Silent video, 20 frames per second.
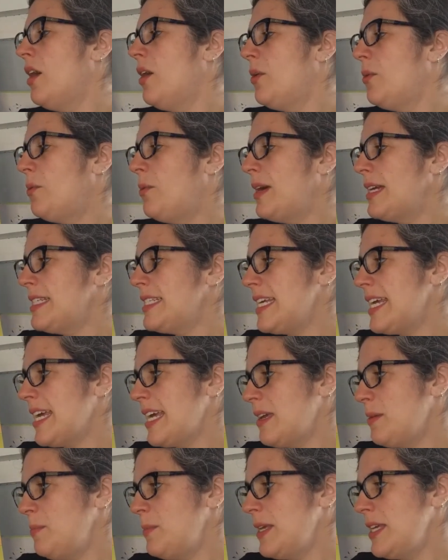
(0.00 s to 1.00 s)
One
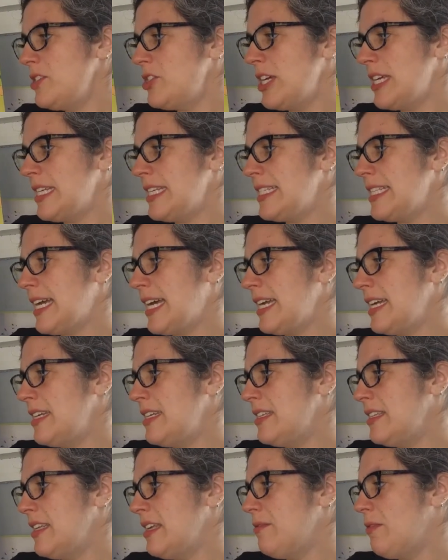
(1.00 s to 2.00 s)
day, PJ decided
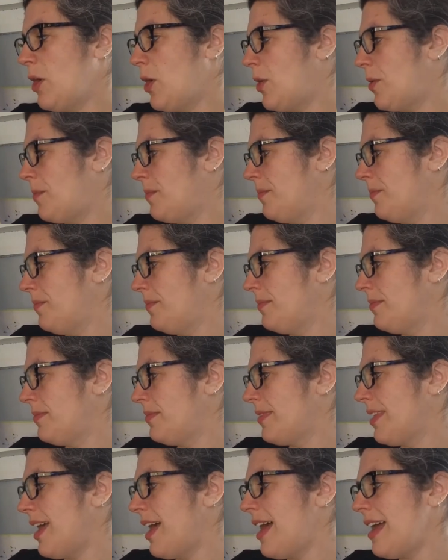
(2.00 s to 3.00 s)
to leave home.
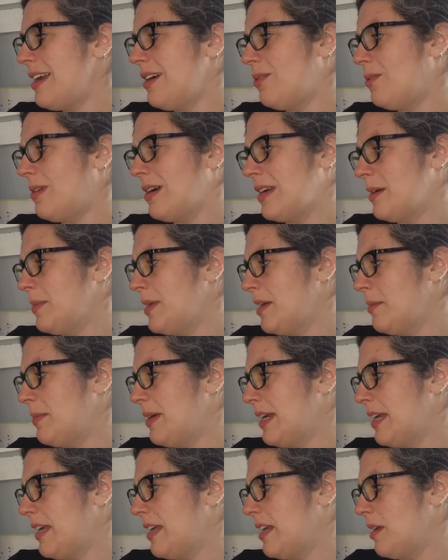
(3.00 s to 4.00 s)
"I don't want to be a
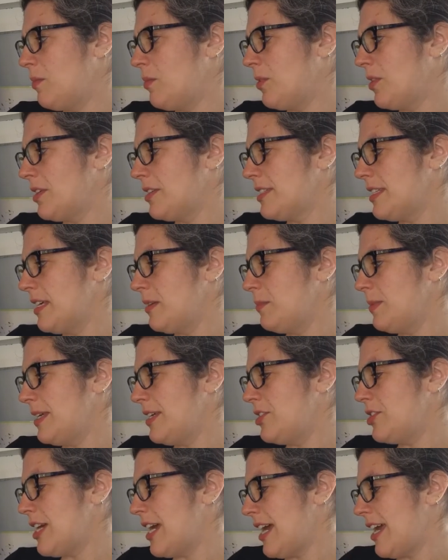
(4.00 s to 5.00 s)
bunny anymore," said
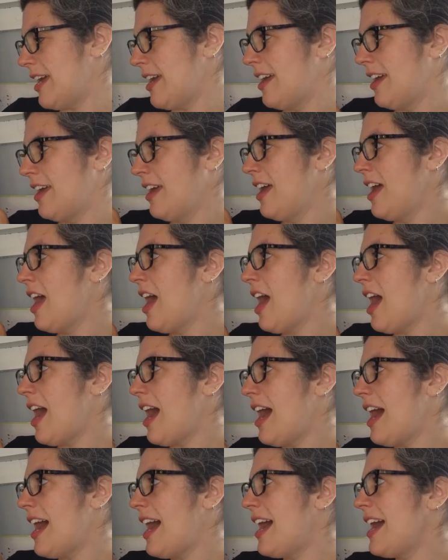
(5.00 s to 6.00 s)
PJ.
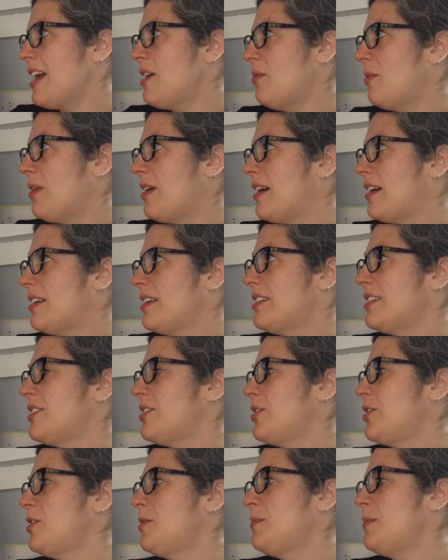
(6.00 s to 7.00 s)
"I want
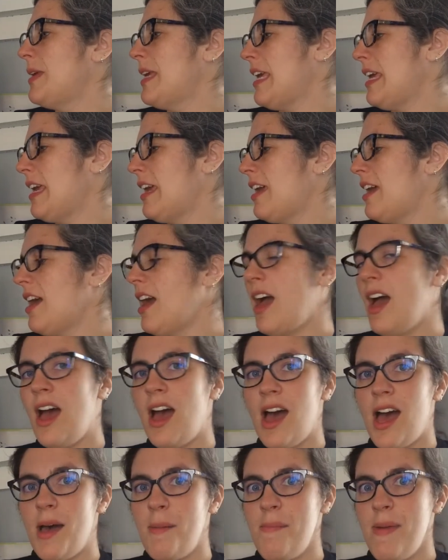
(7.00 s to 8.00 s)
to be
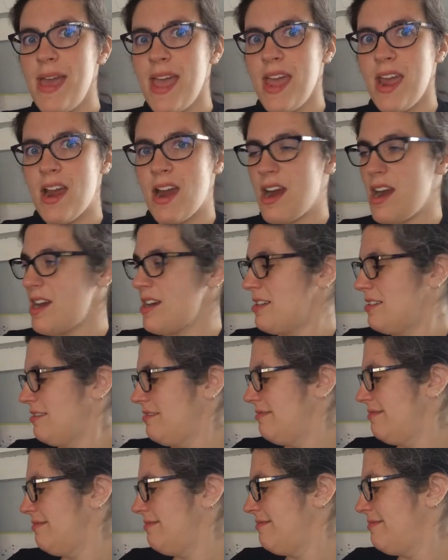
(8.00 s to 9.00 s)
a bear."
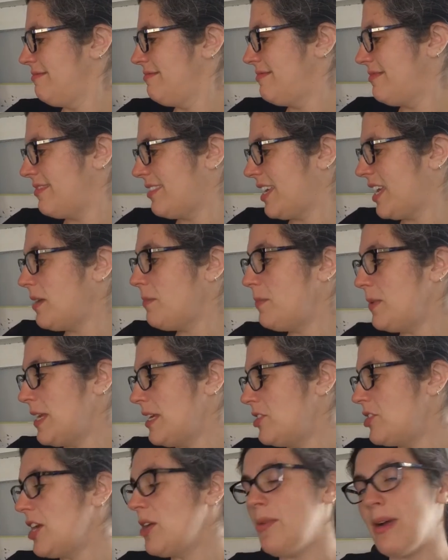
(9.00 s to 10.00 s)
And
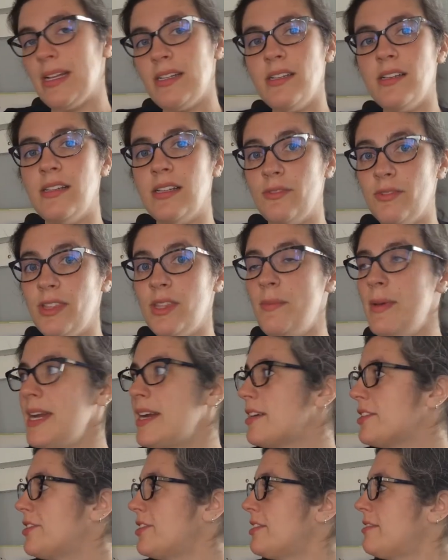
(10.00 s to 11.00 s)
PJ went to live with the
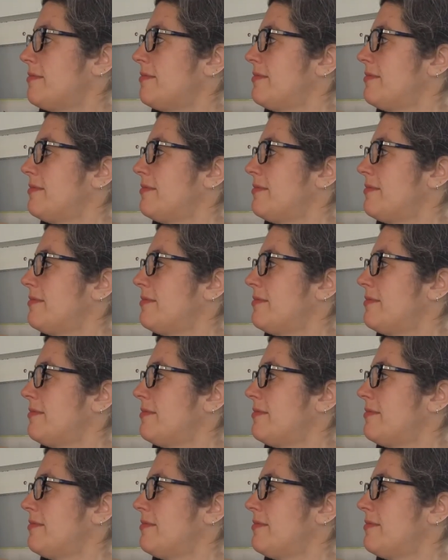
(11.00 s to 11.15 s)
bears.